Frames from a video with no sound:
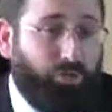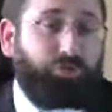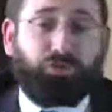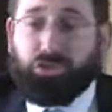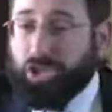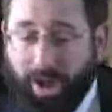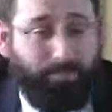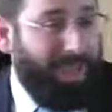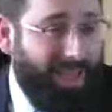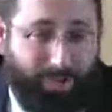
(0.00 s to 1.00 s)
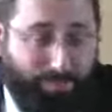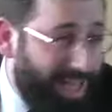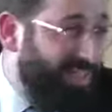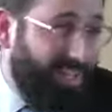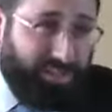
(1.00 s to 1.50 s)
Jump out of
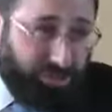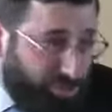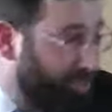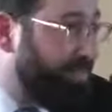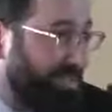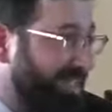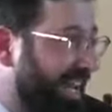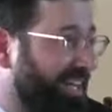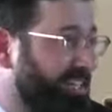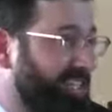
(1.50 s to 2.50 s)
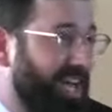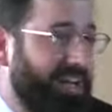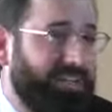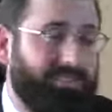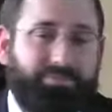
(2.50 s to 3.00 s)
bed like a supersonic
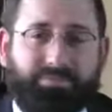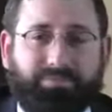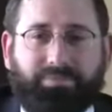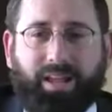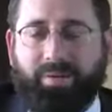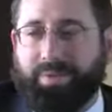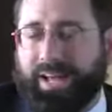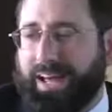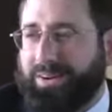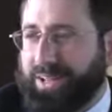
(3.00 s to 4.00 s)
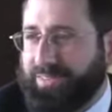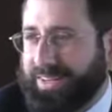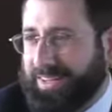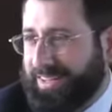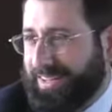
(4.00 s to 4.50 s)
jet. I mean, I don't have
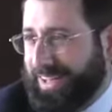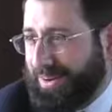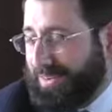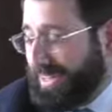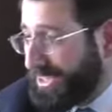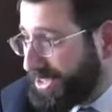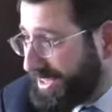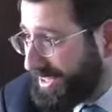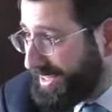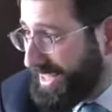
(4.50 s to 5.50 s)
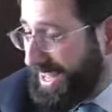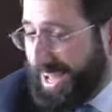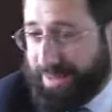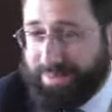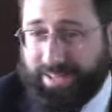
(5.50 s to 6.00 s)
any. Uh, I don't have an engine.
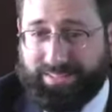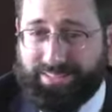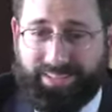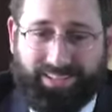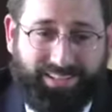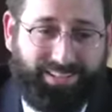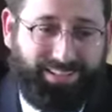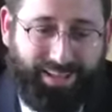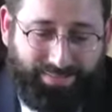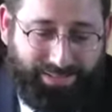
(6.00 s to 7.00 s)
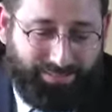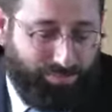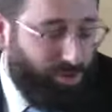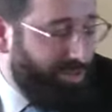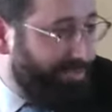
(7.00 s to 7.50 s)
I'm not. Uh, I'm not
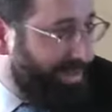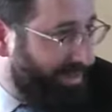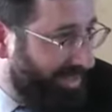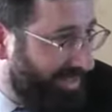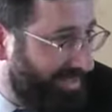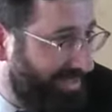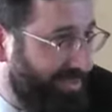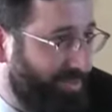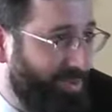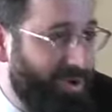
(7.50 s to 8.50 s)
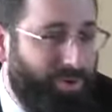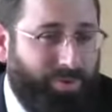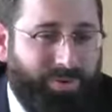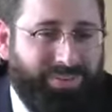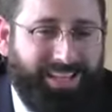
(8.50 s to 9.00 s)
programmed that way.
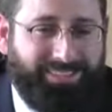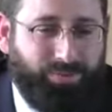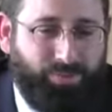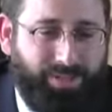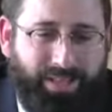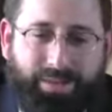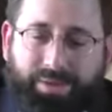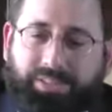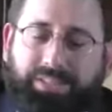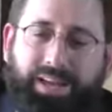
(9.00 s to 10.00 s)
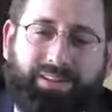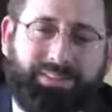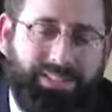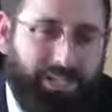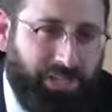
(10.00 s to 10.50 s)
Well, that's a. Re- Imagine you had a
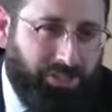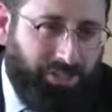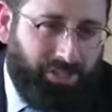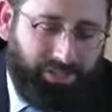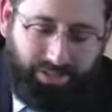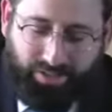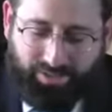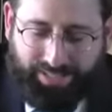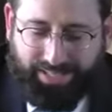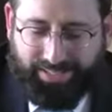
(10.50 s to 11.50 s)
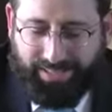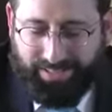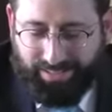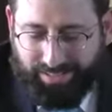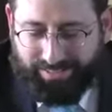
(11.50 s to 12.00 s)
teenager who's acting like
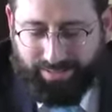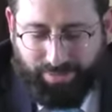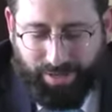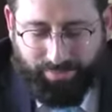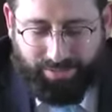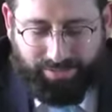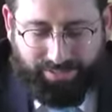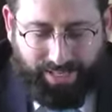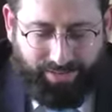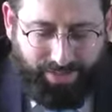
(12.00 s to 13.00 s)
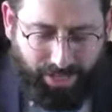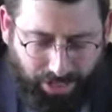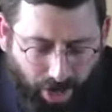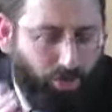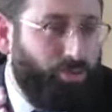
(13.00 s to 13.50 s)
a lazy bum, and you say,
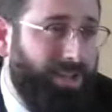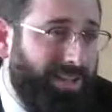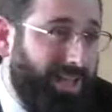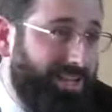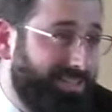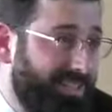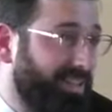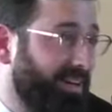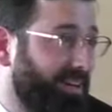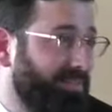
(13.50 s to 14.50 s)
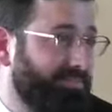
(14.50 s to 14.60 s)
you know, run like a deer.